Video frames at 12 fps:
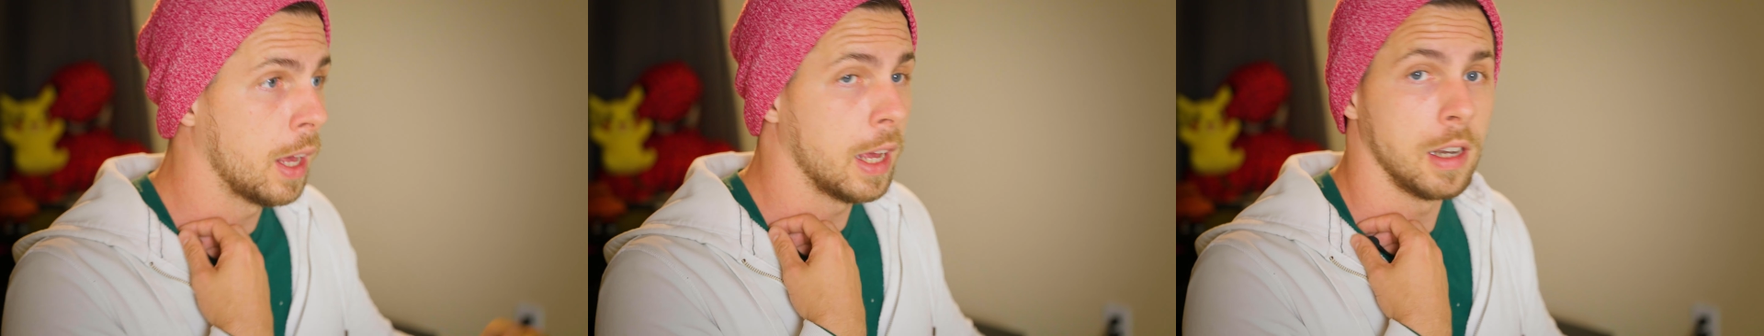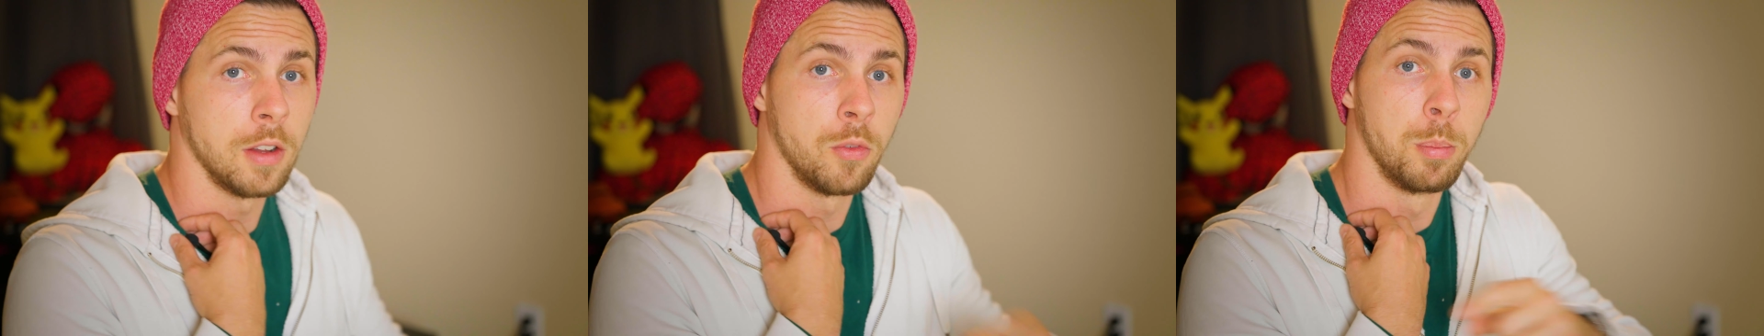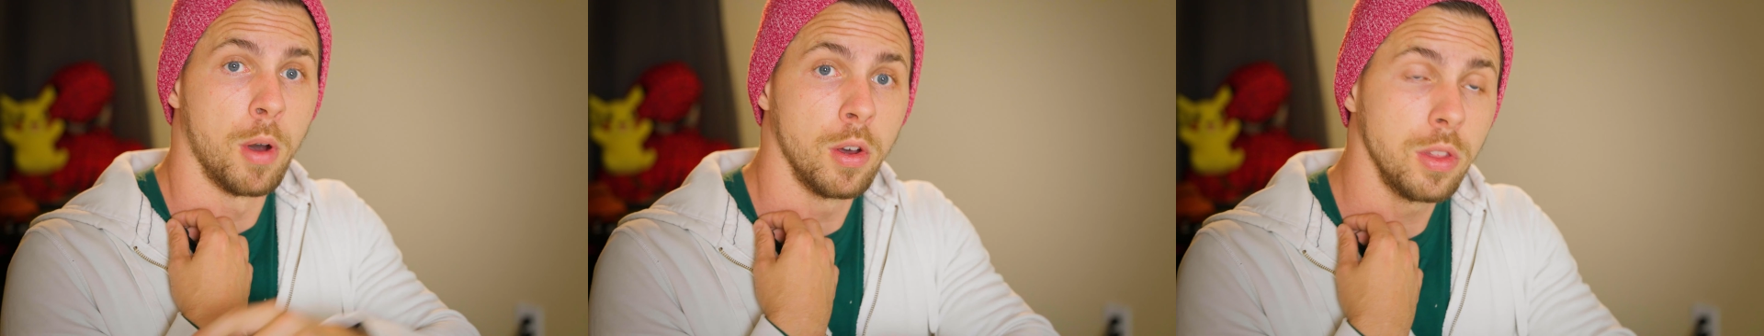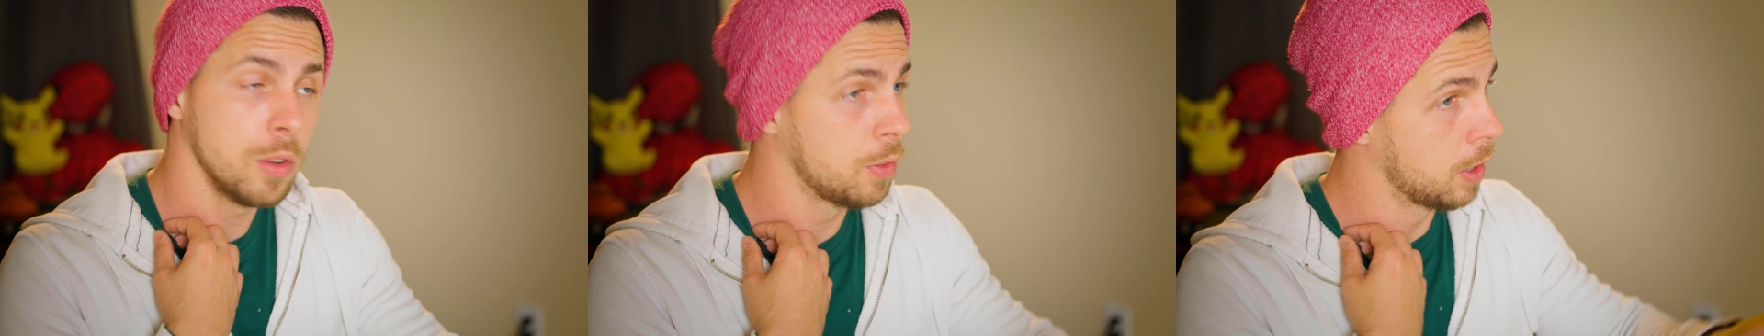And if
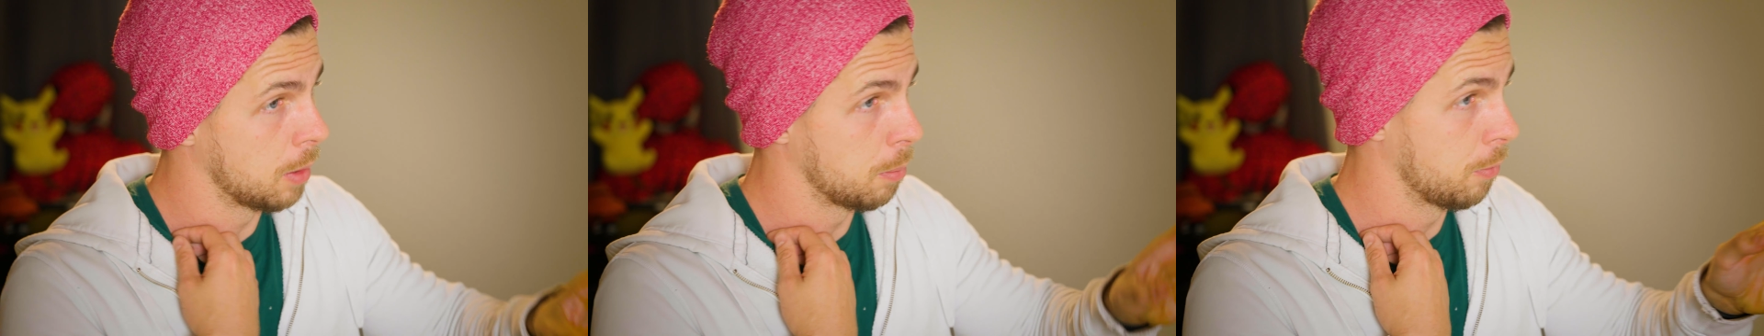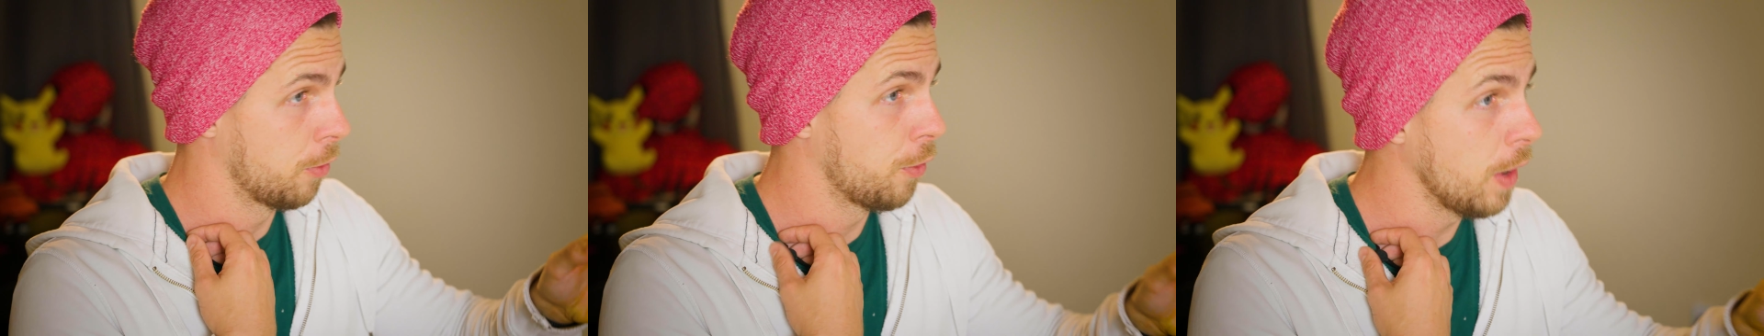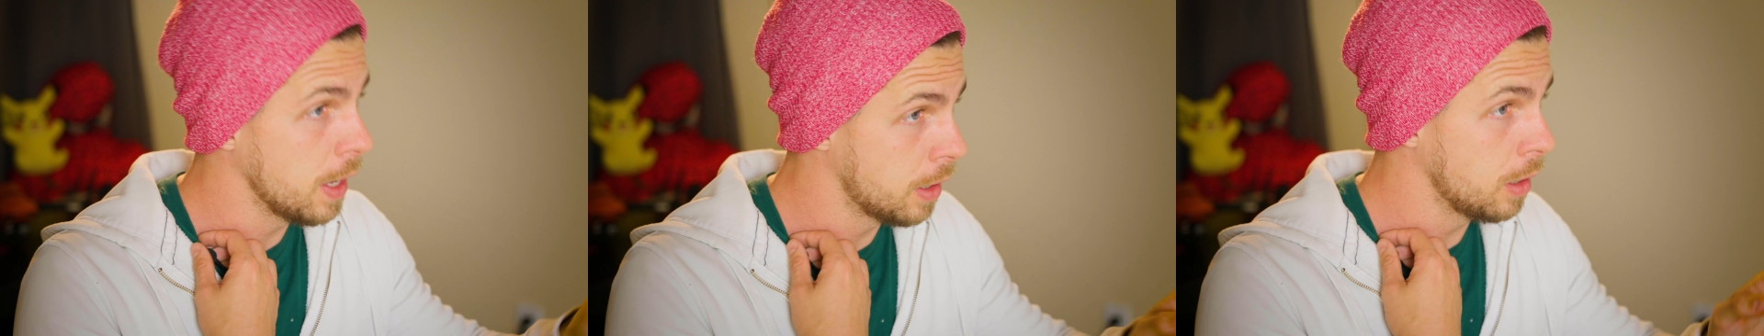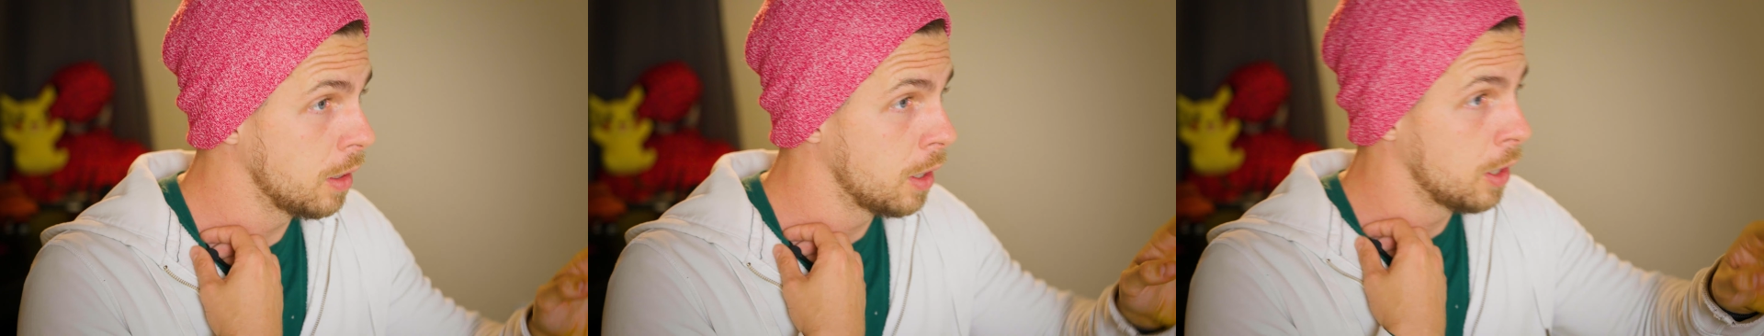both of them
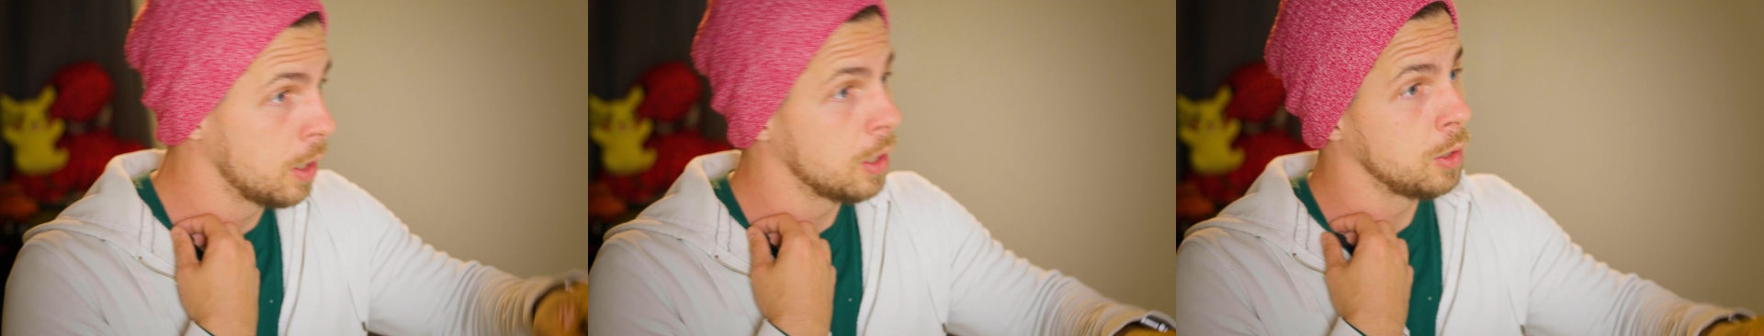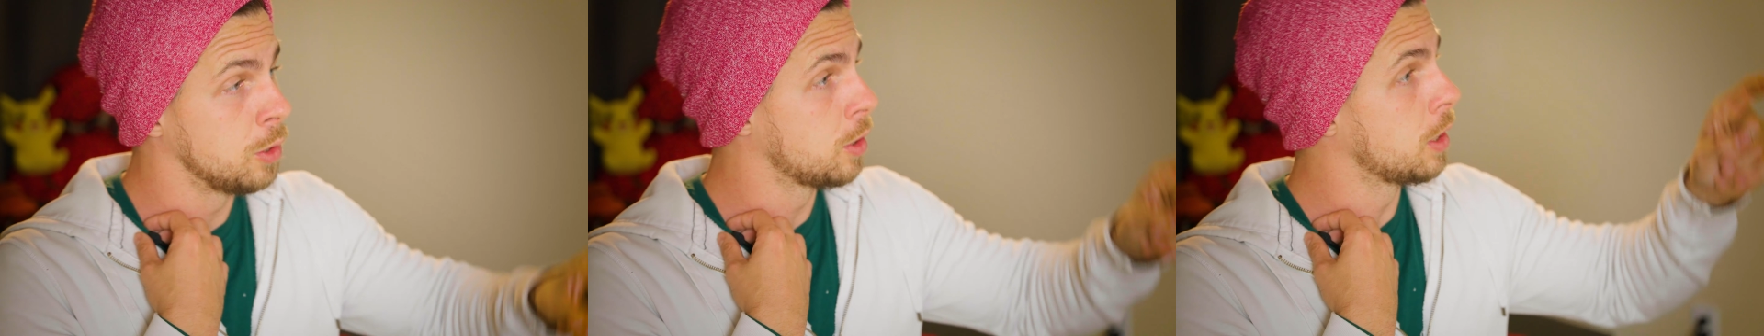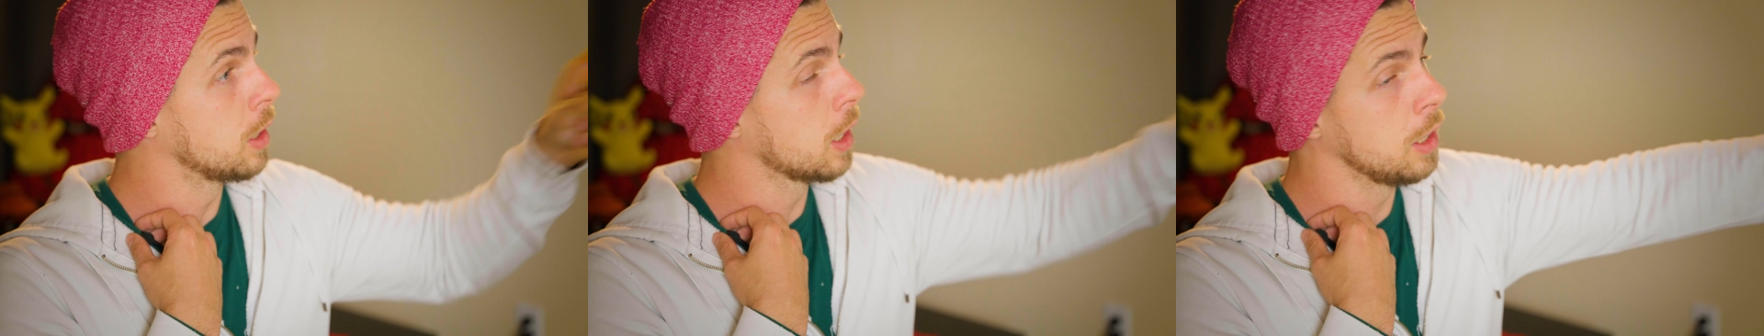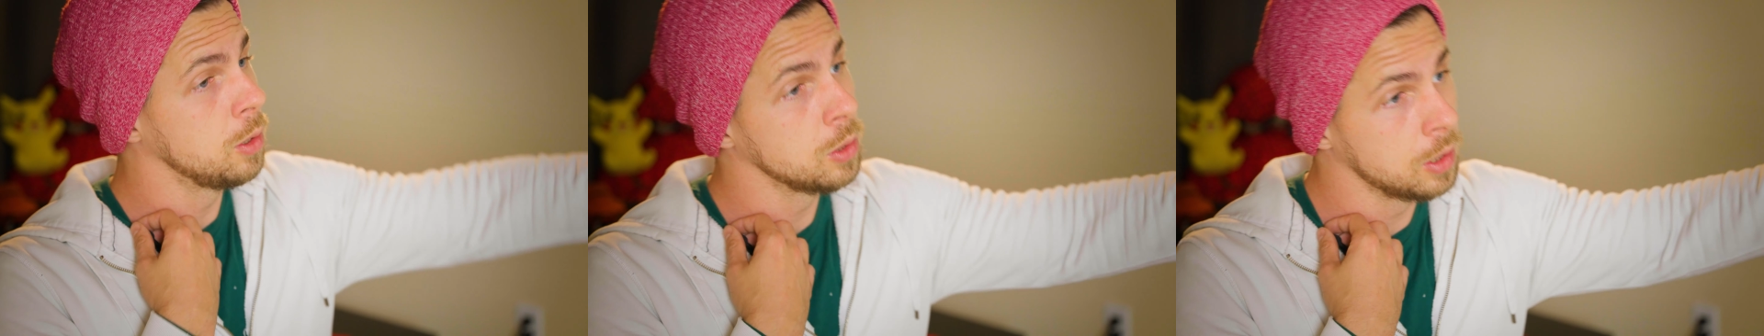fail, you still
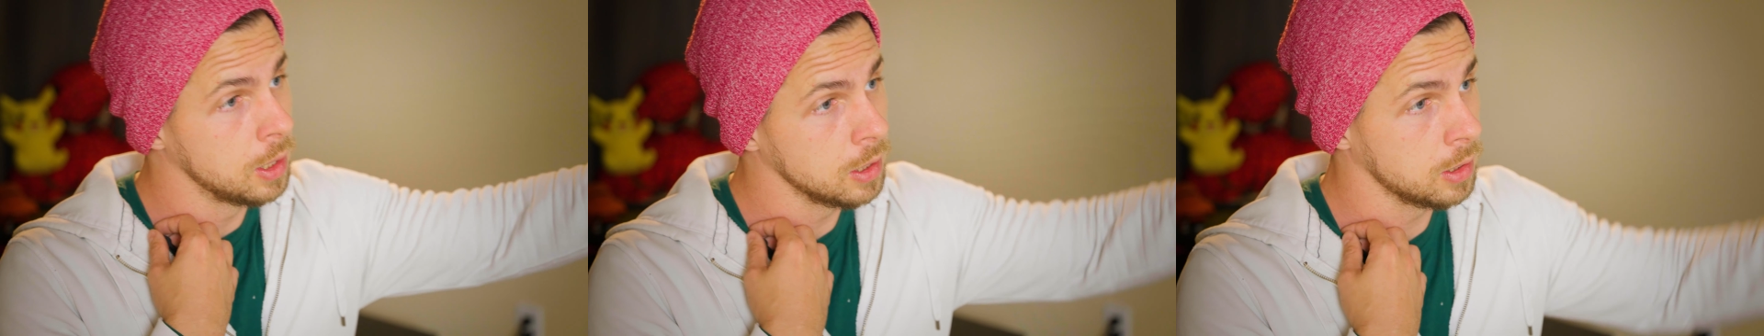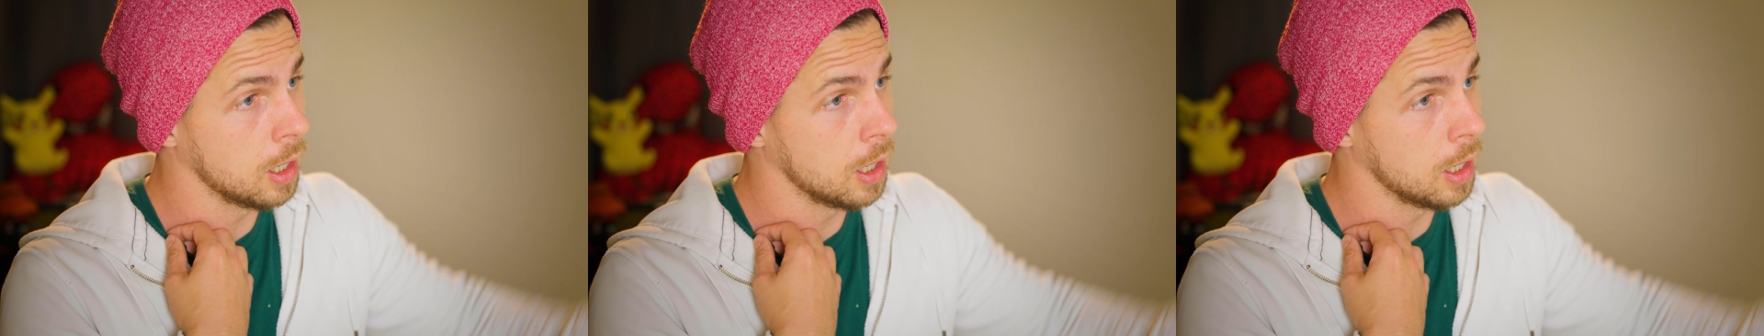can use this